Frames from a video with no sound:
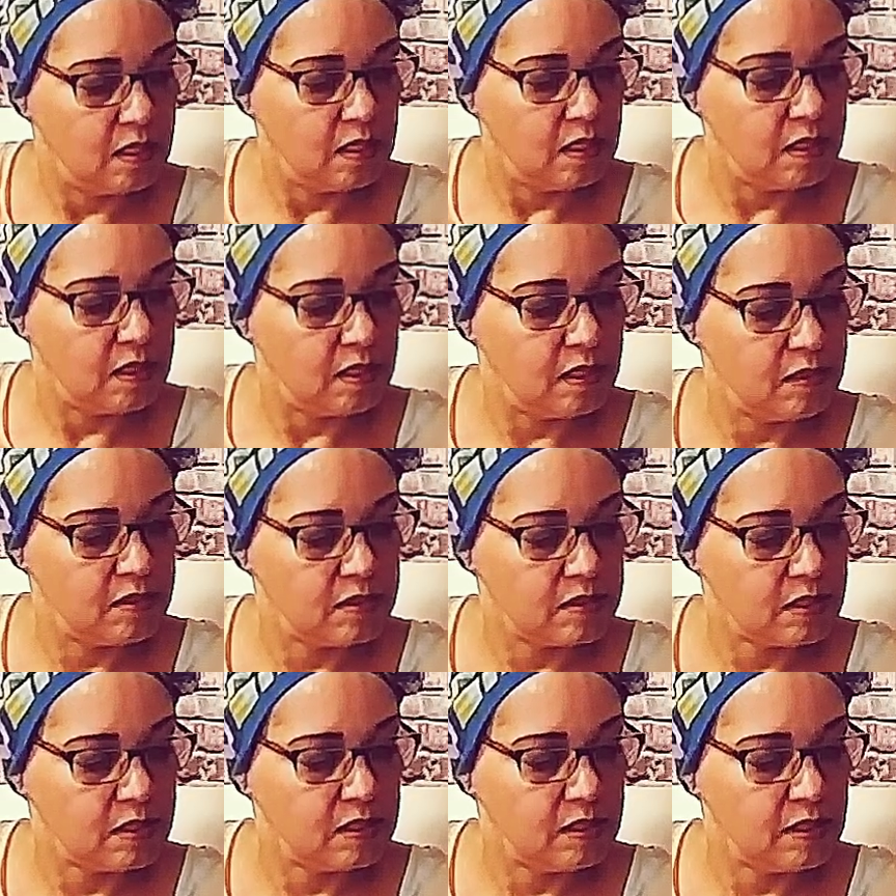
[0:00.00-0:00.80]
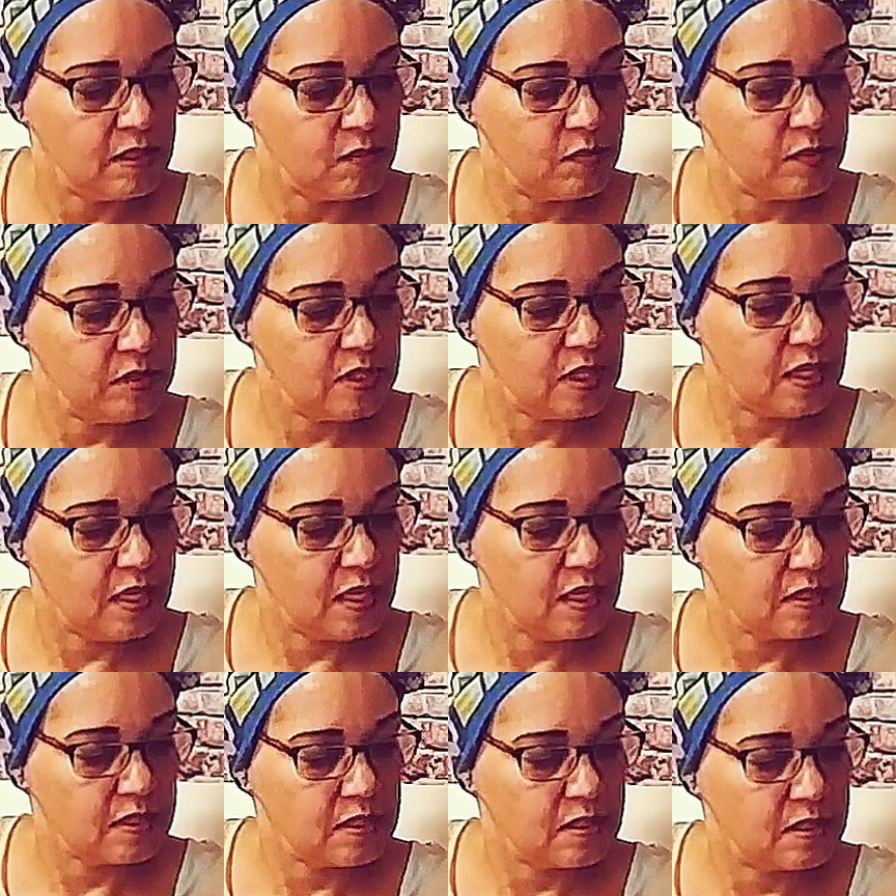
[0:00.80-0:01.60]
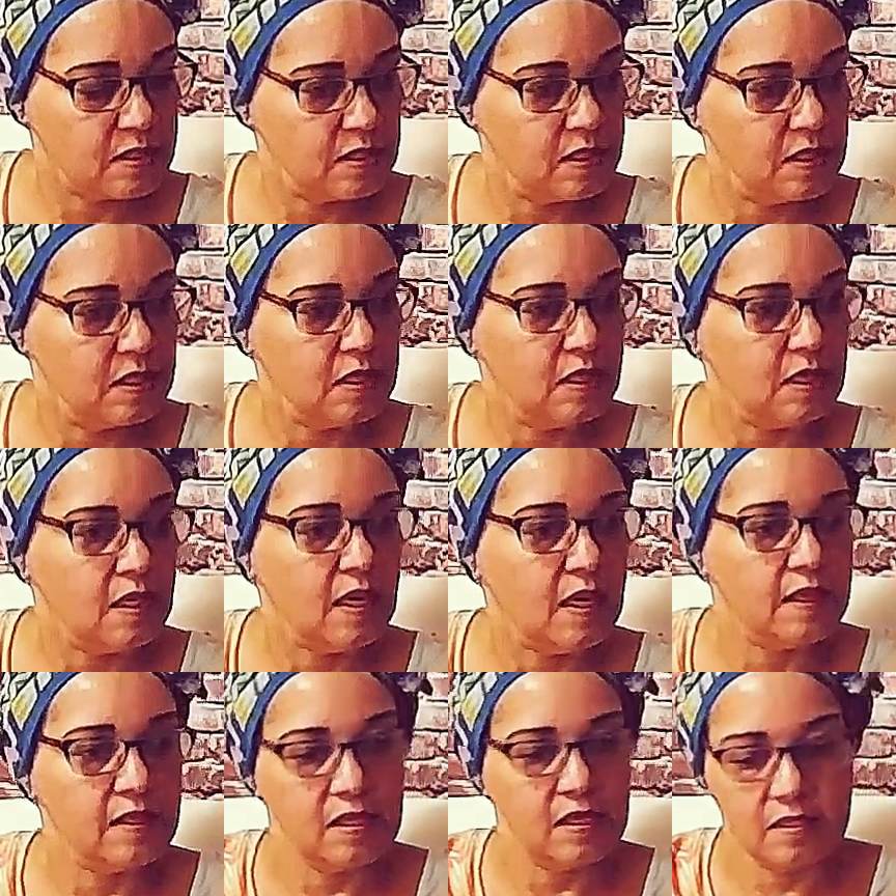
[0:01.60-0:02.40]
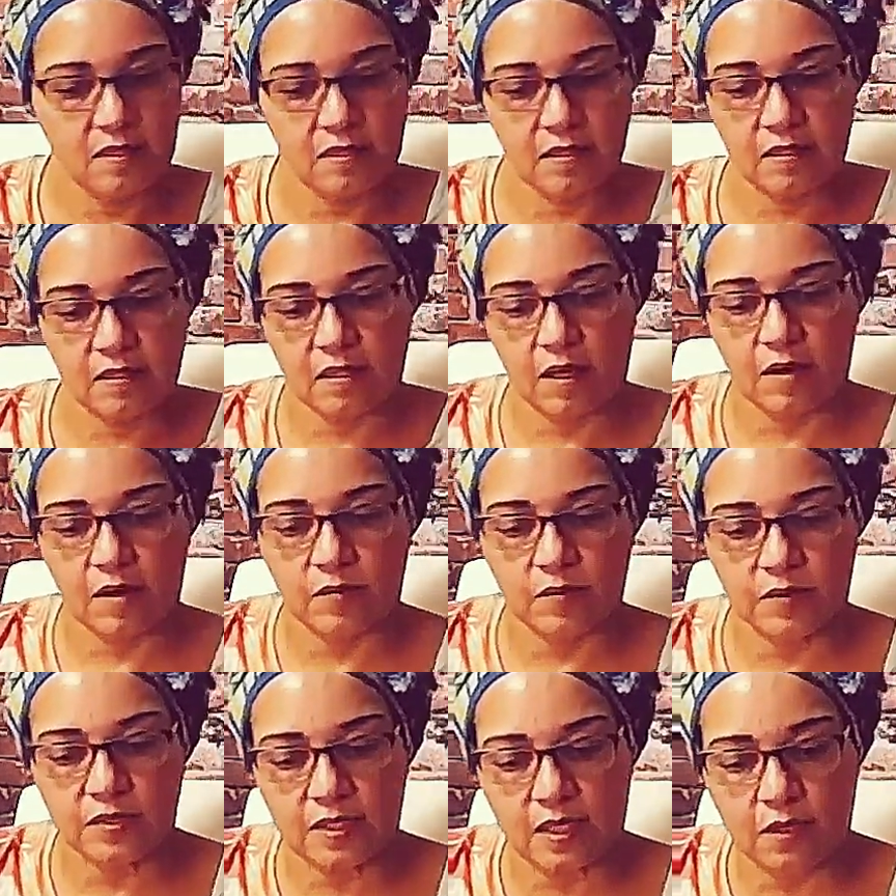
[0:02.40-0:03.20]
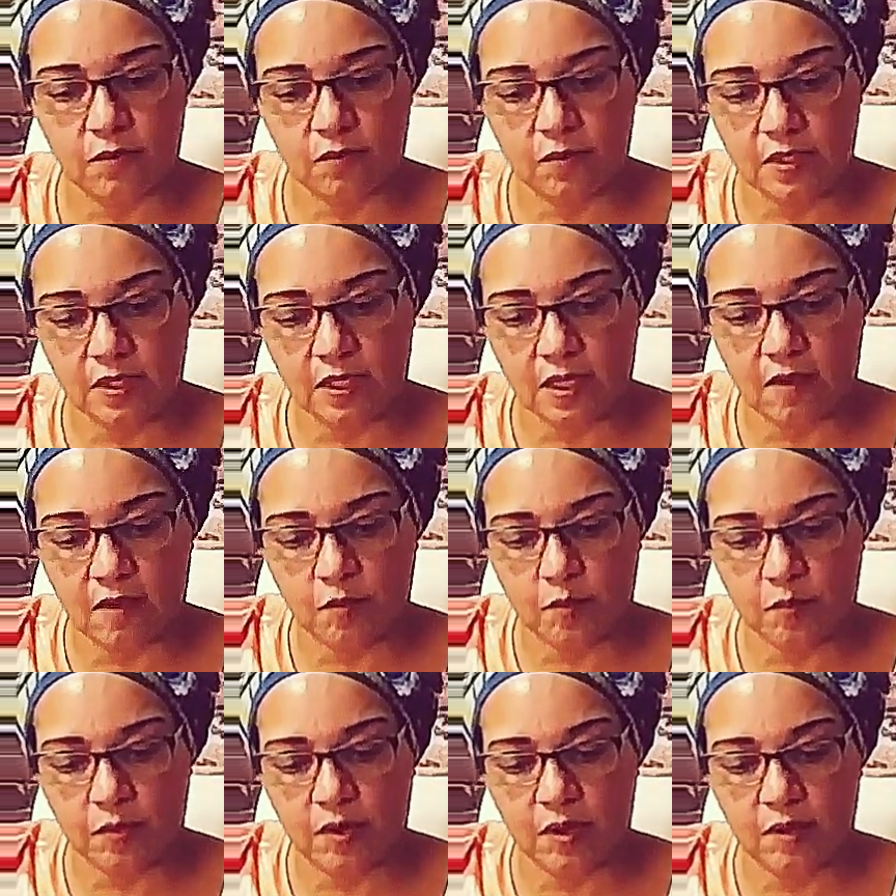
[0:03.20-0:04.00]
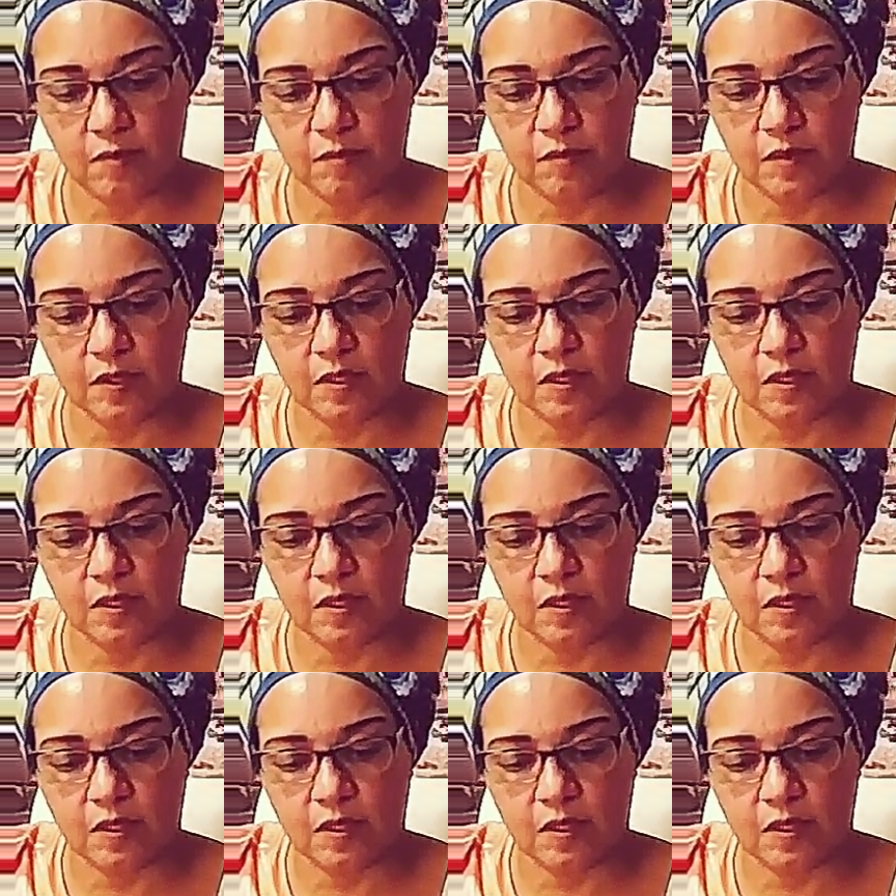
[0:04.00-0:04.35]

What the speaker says: Here's a Liquitex. I think it's the dark ones that really have a problem.